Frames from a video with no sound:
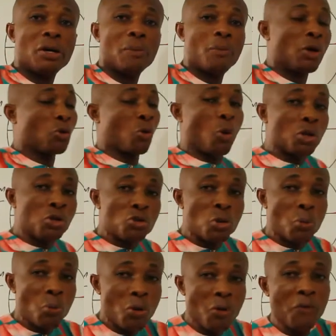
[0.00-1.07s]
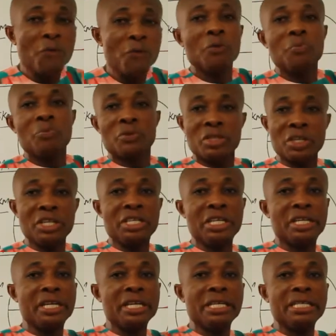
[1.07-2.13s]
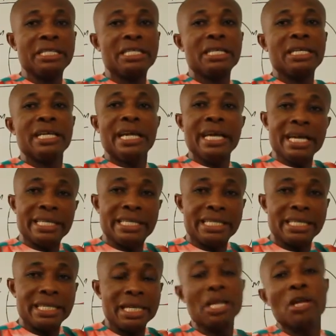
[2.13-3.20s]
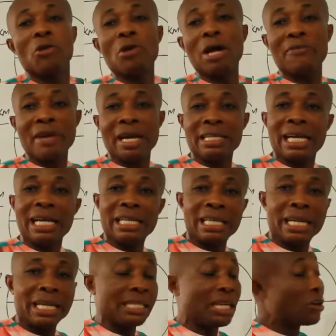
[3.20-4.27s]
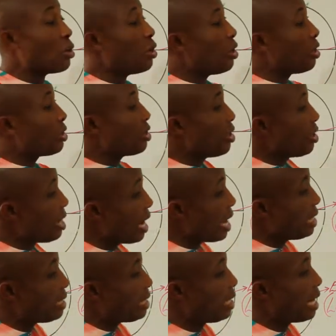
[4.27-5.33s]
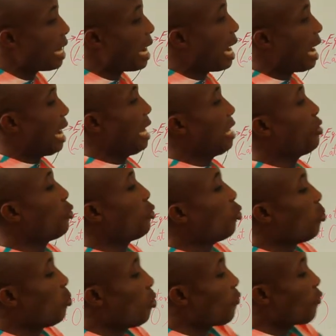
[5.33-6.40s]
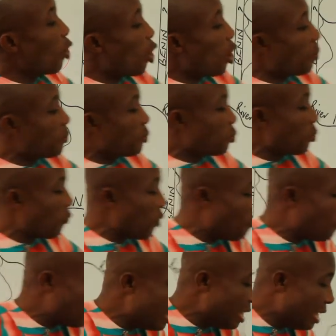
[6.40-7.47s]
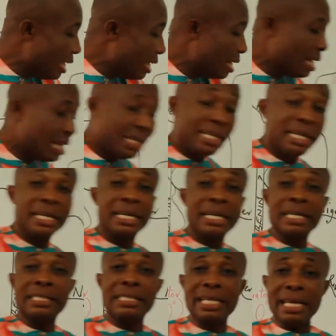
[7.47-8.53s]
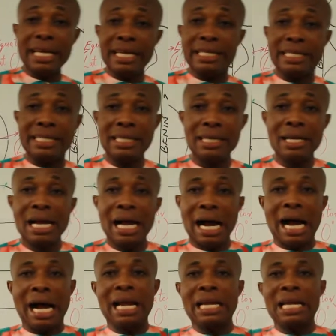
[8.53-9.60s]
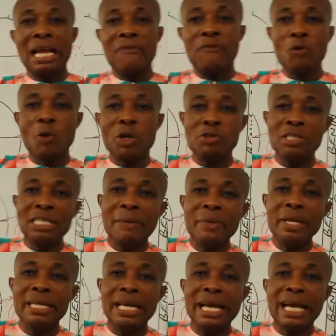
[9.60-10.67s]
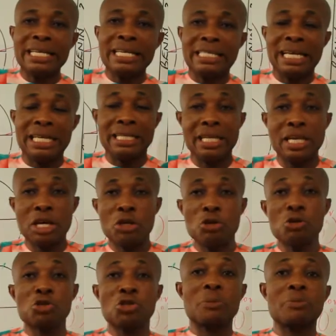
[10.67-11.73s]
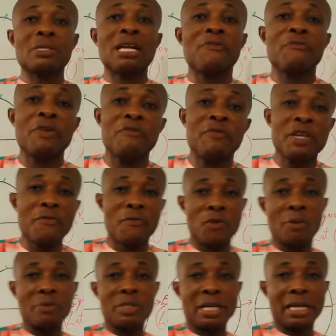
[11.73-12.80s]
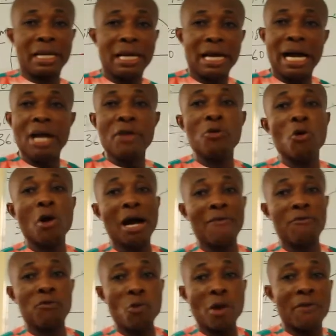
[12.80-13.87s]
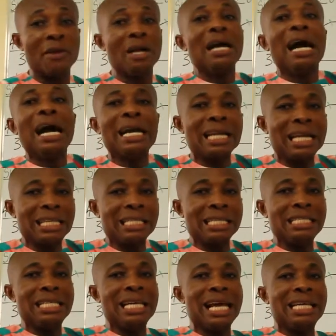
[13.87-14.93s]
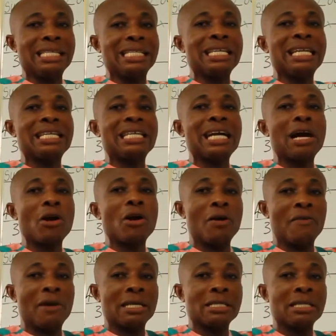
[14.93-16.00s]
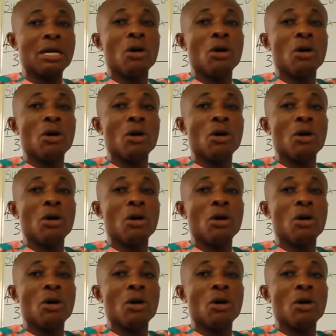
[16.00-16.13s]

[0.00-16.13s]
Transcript: But once you move 3 degrees east, you have entered the territory called Nigeria. And you will move up to 15 degrees east. And if you want to determine the extent, you subtract 15 from 3 and you have 12. And that is the extent Nigeria covers